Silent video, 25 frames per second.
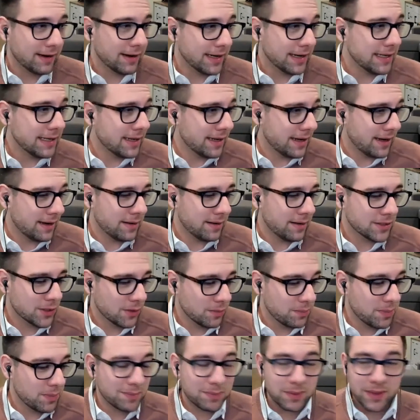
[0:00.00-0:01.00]
Right. Uh, so
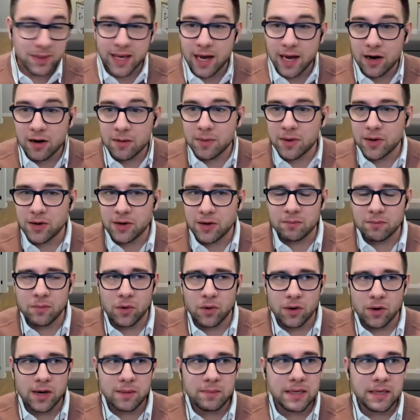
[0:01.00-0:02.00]
people care about it
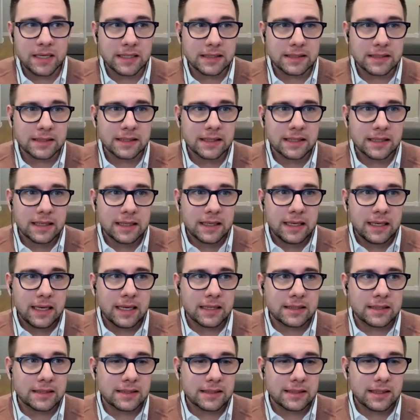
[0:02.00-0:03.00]
more. I mean, it's
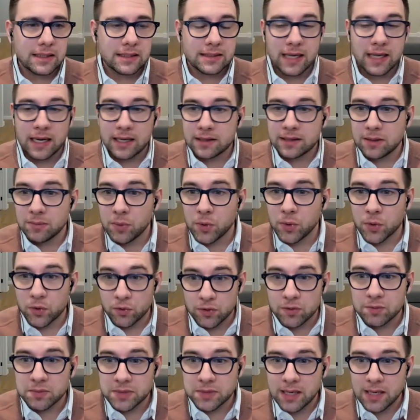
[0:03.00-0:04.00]
it's it's at the
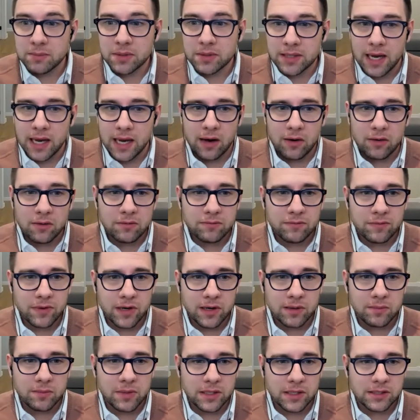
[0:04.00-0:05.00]
boardroom table now,
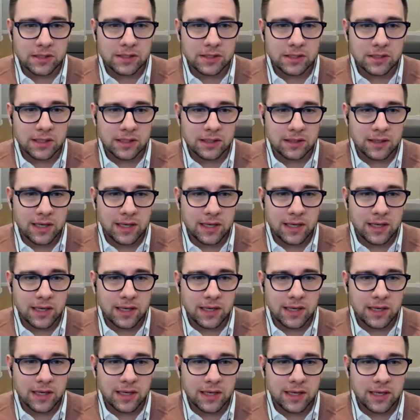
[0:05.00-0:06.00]
very much in
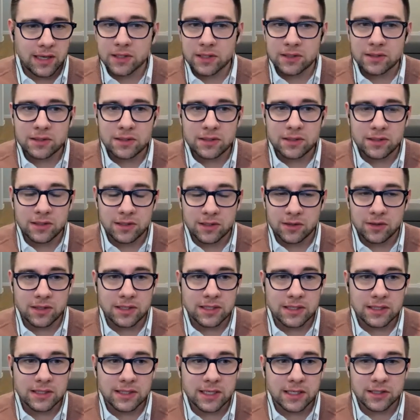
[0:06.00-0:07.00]
counterpoint to to you know the
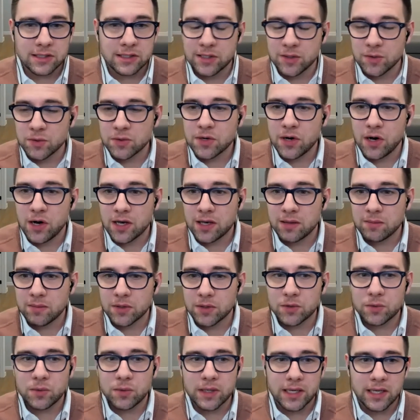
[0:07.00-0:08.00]
discussion you were talking
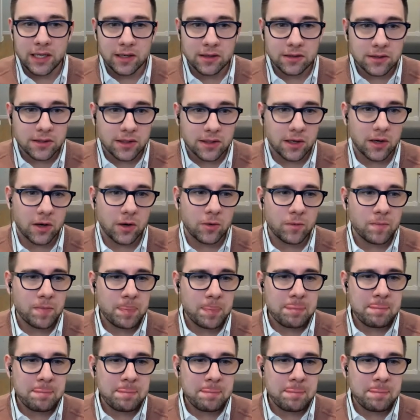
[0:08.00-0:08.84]
about twenty years ago.